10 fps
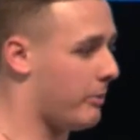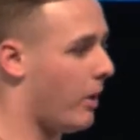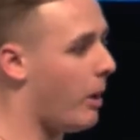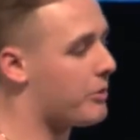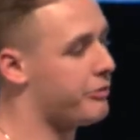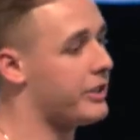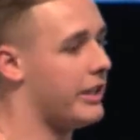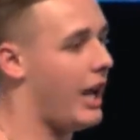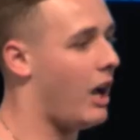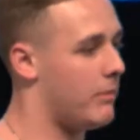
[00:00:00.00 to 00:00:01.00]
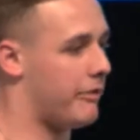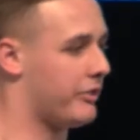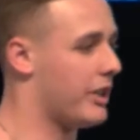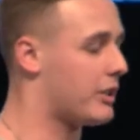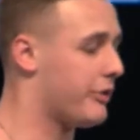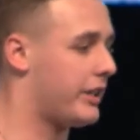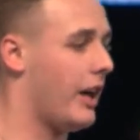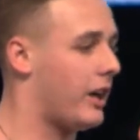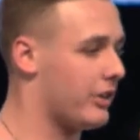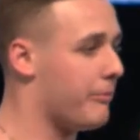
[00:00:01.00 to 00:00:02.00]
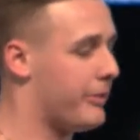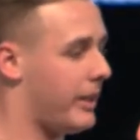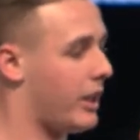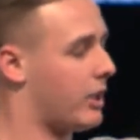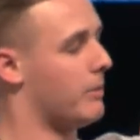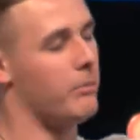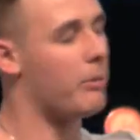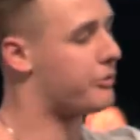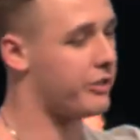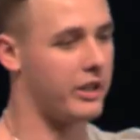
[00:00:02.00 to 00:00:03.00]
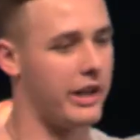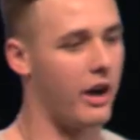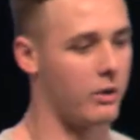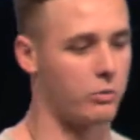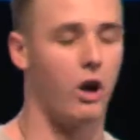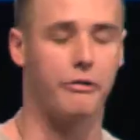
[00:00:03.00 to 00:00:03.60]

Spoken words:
mom's freaking out, and my friend's freaking out because I'm freaking out because my mom's freaking out, and we're all